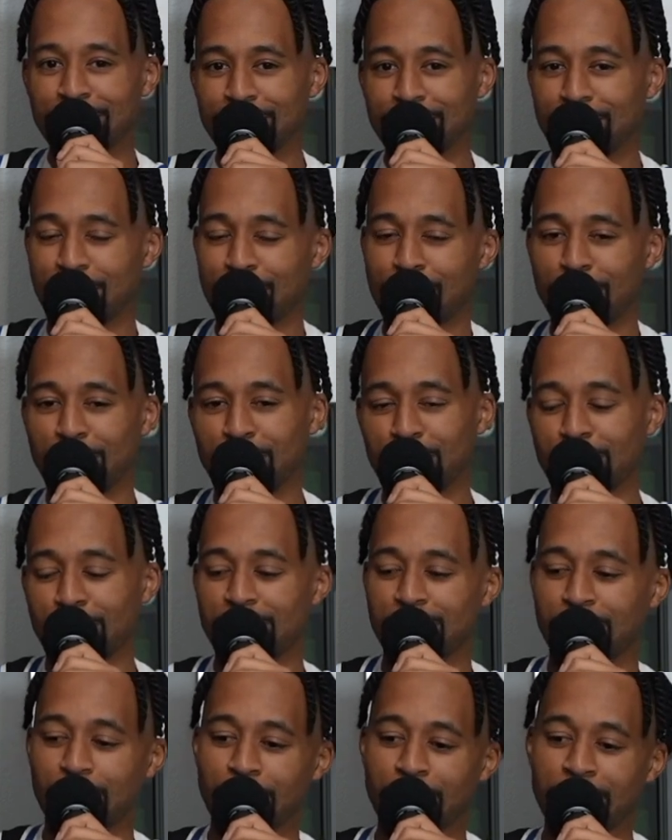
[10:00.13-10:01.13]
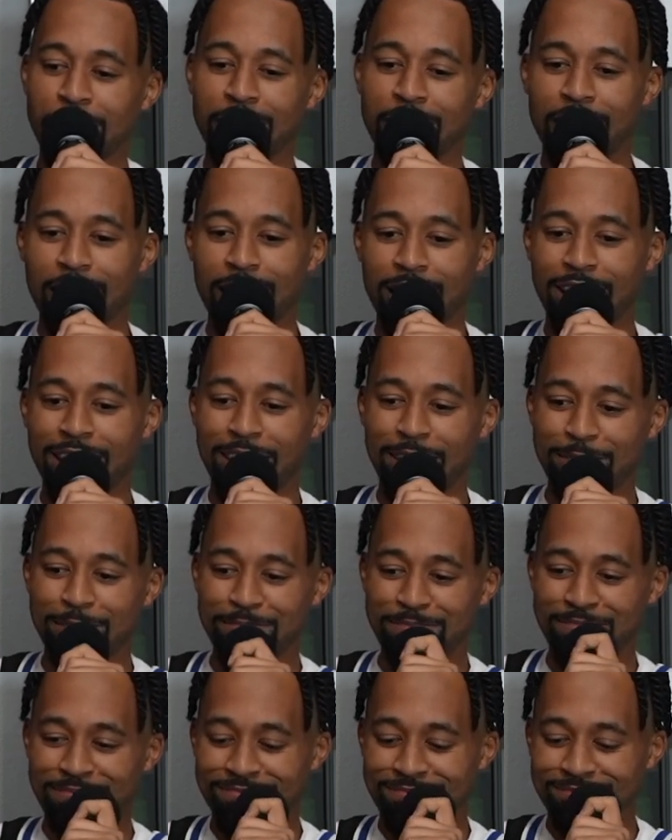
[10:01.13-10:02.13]
talking about Jordan Ford.
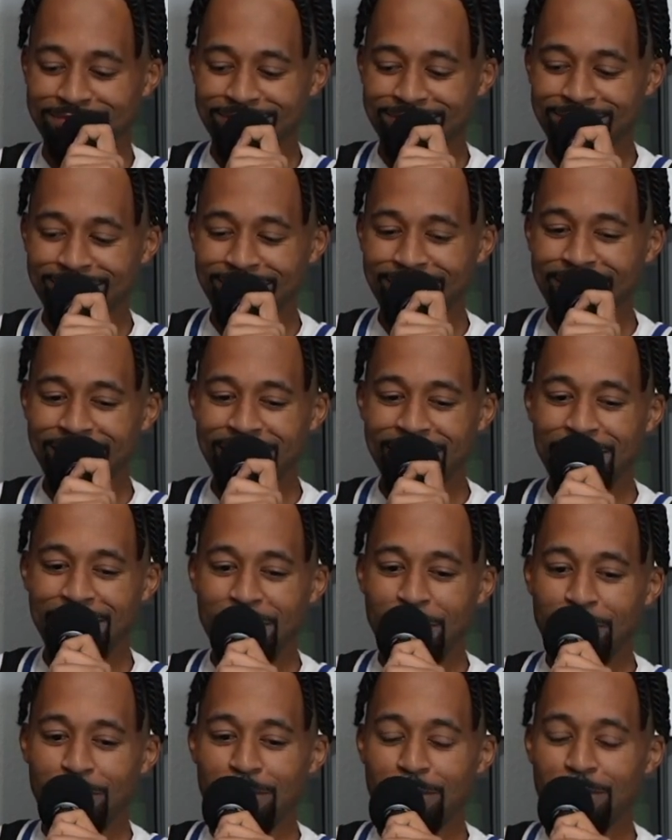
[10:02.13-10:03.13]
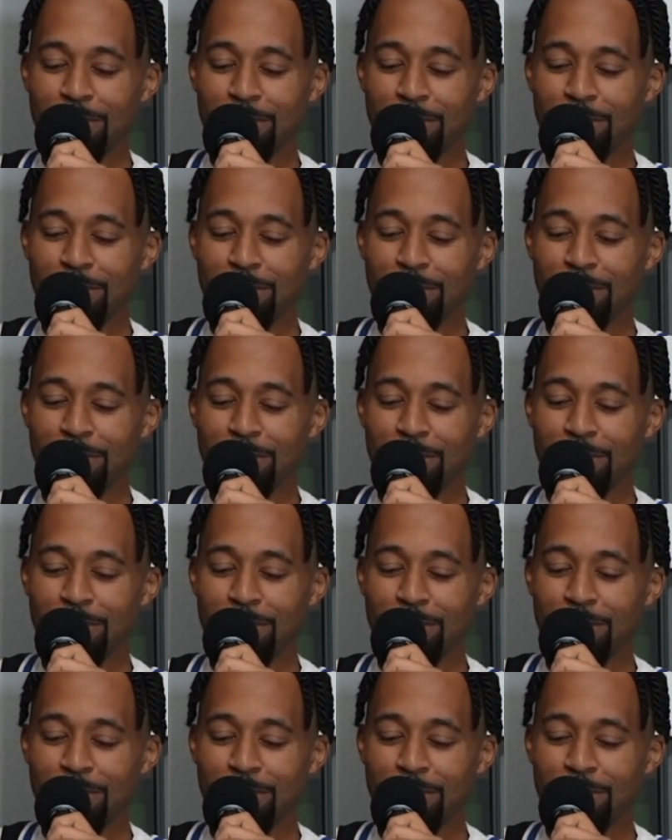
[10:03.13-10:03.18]
When we